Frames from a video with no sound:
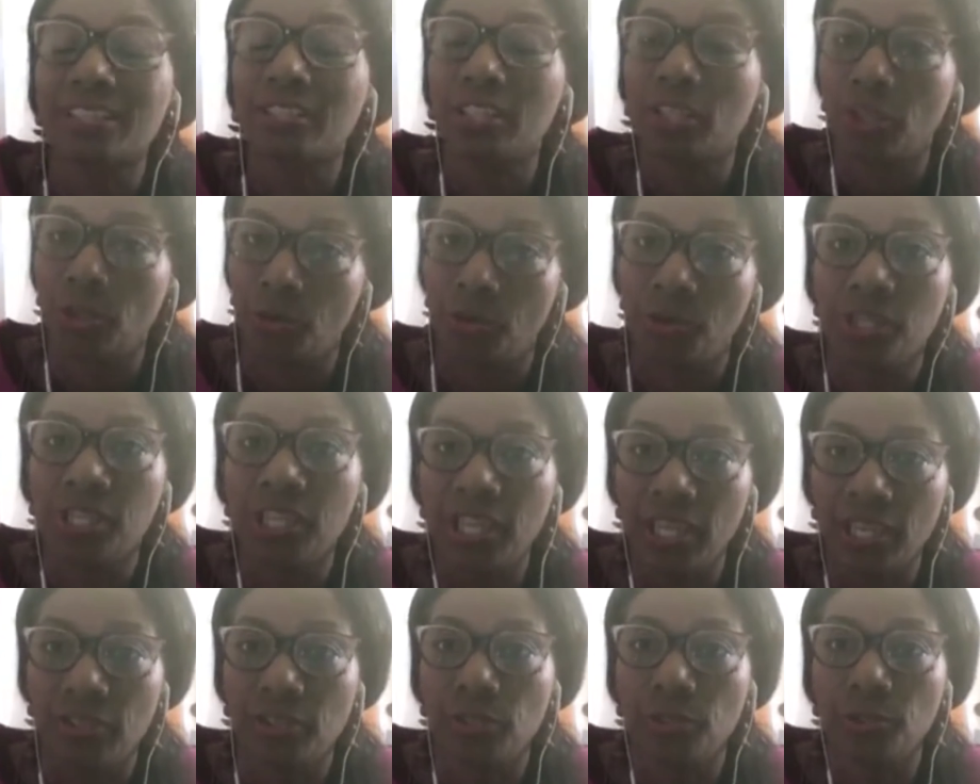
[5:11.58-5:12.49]
and
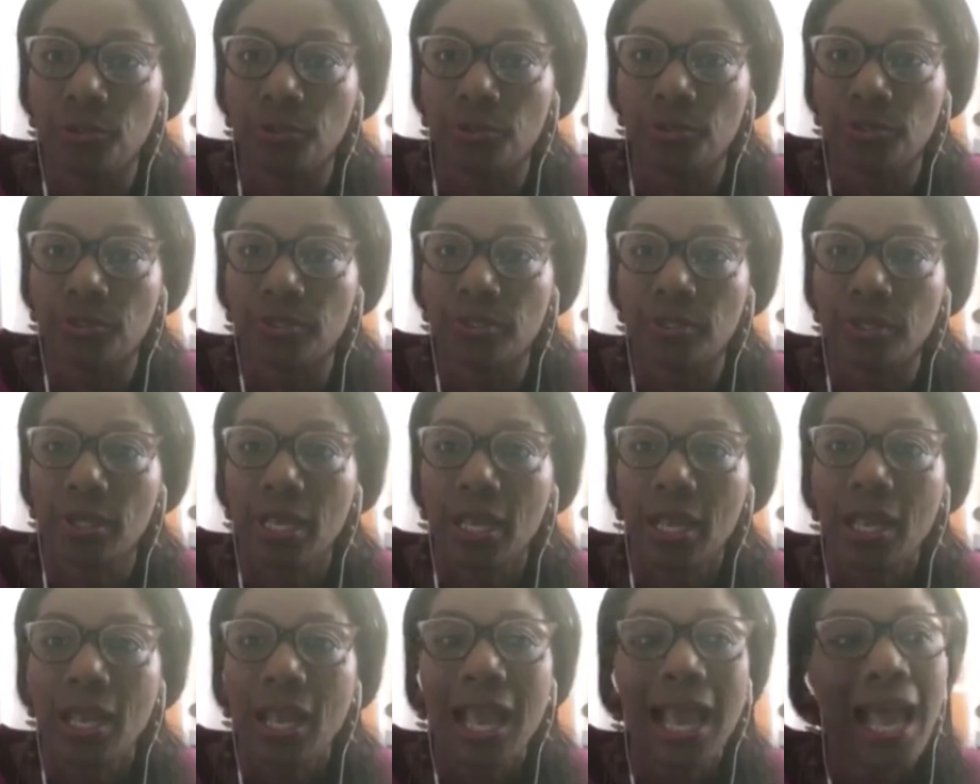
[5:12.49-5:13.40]
security issues.
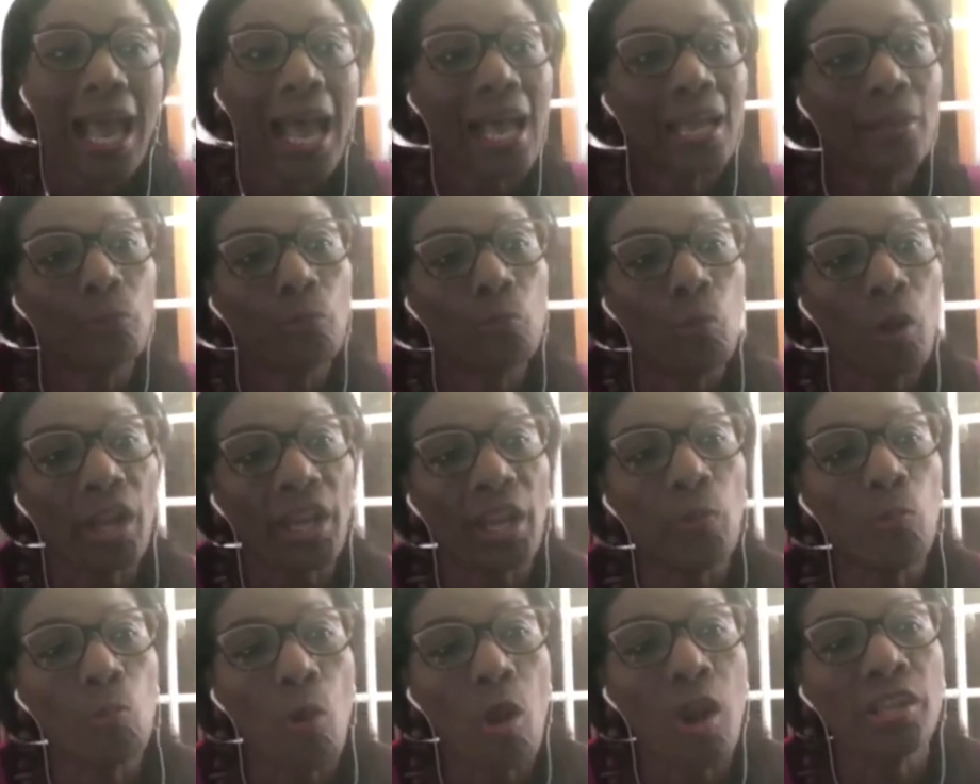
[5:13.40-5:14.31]
And
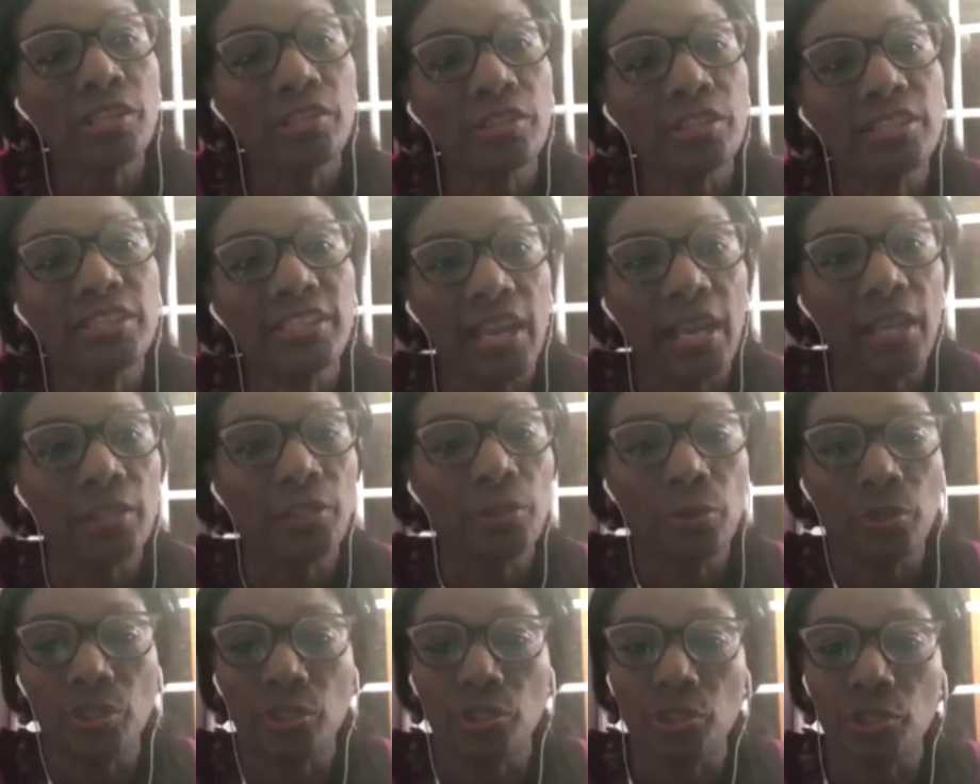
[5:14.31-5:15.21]
what I want to
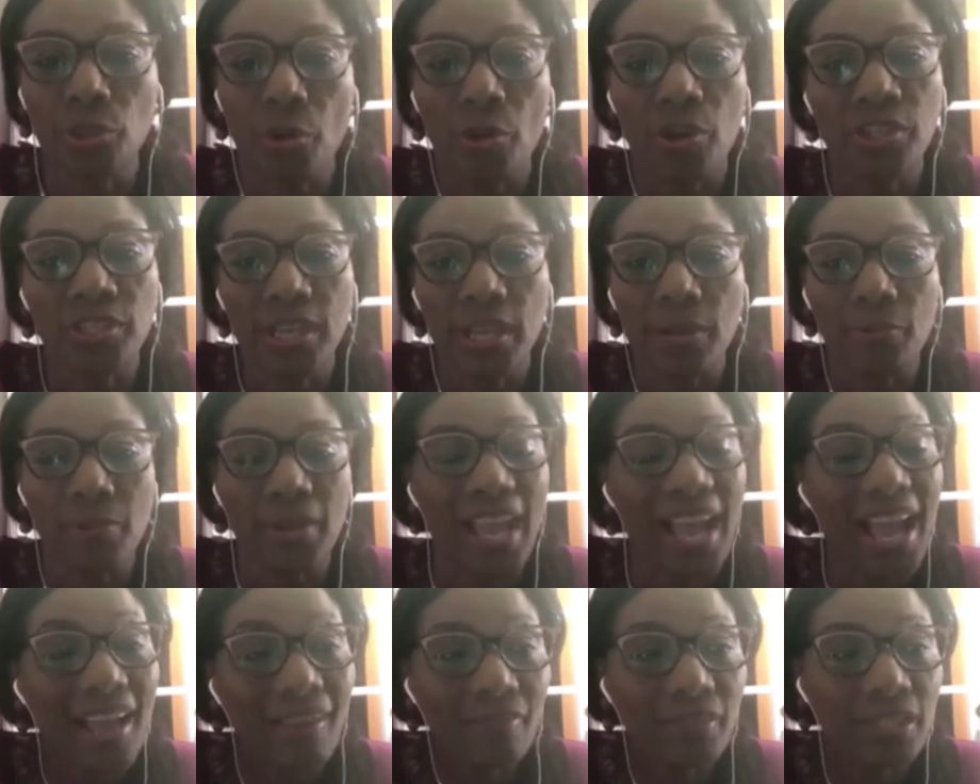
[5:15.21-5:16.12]
tell you in the short time
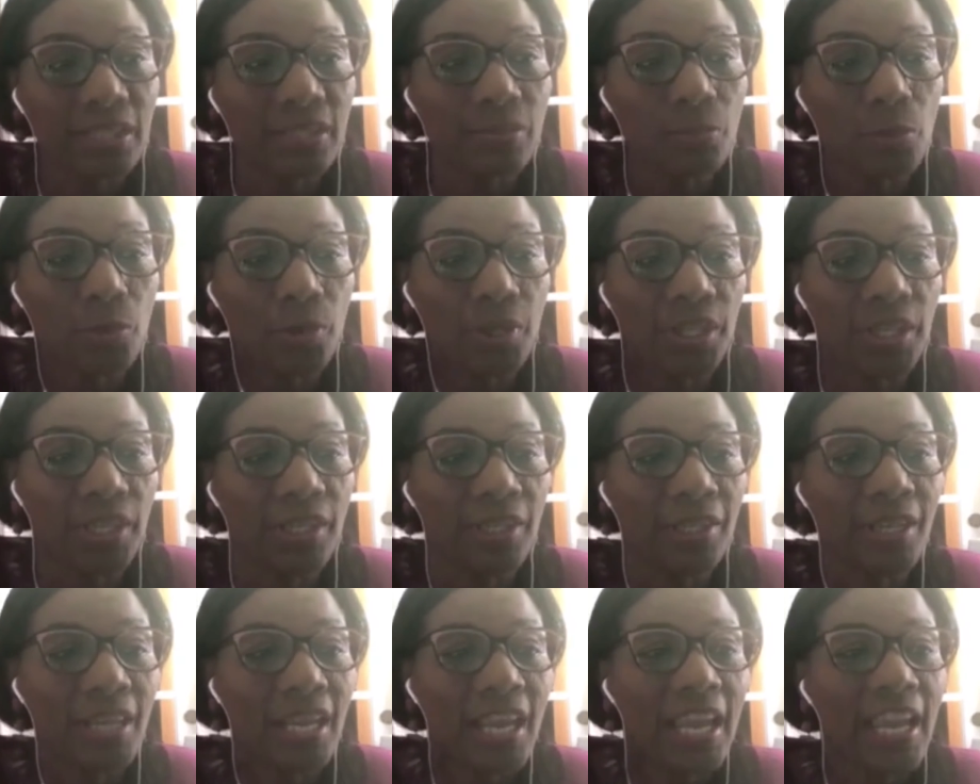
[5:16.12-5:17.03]
we have this
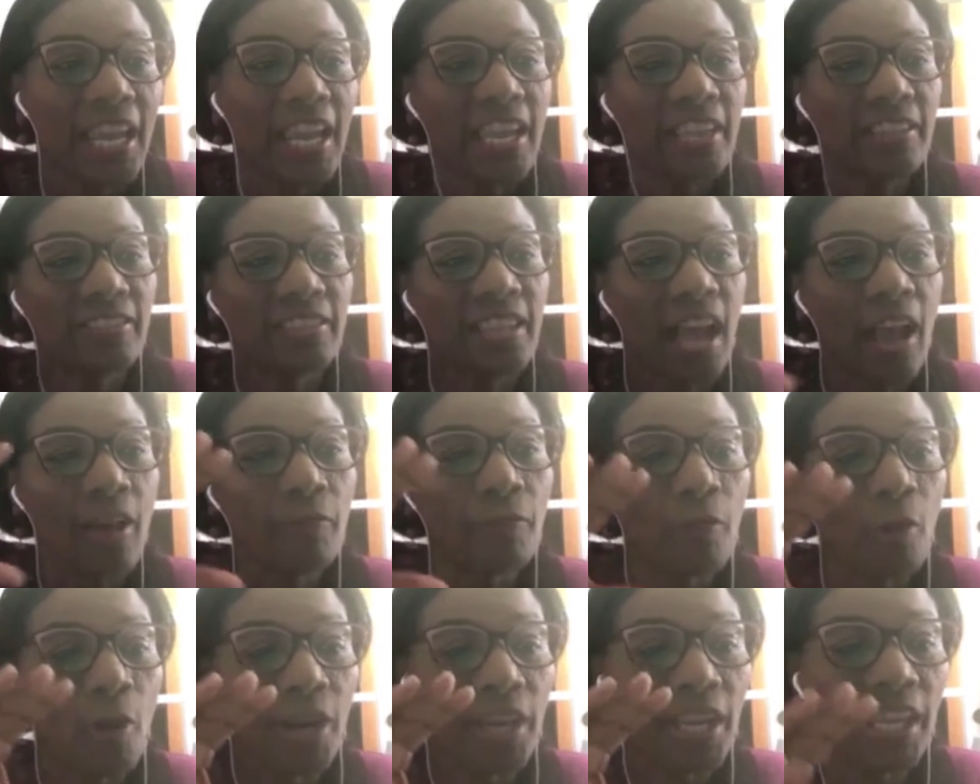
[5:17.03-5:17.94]
morning is
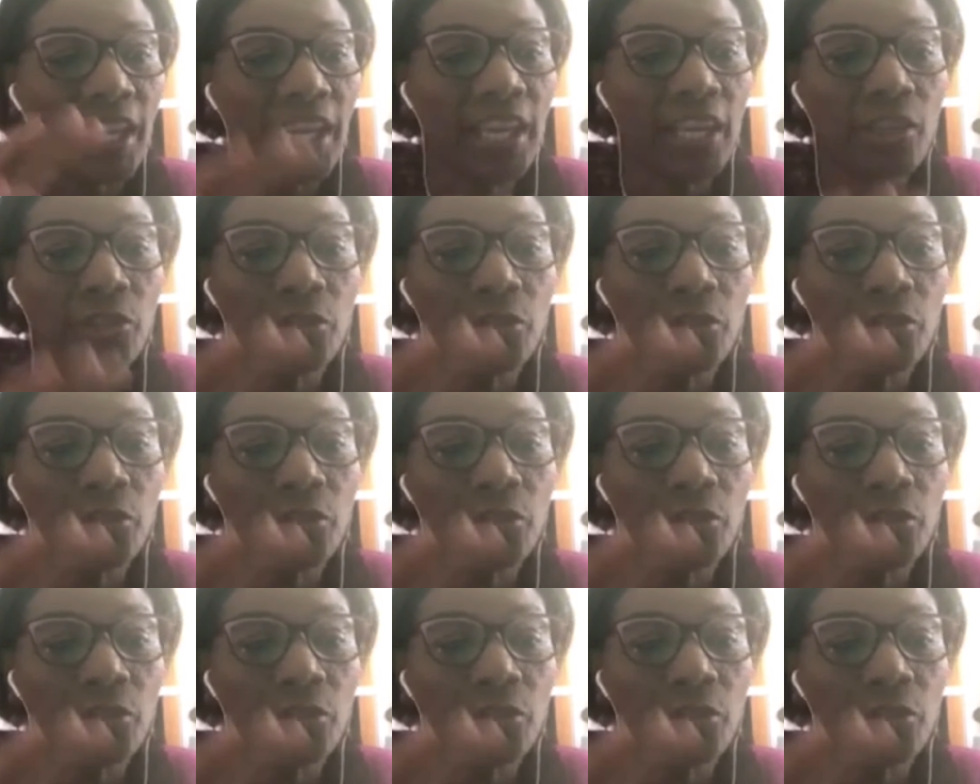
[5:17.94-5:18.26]
that for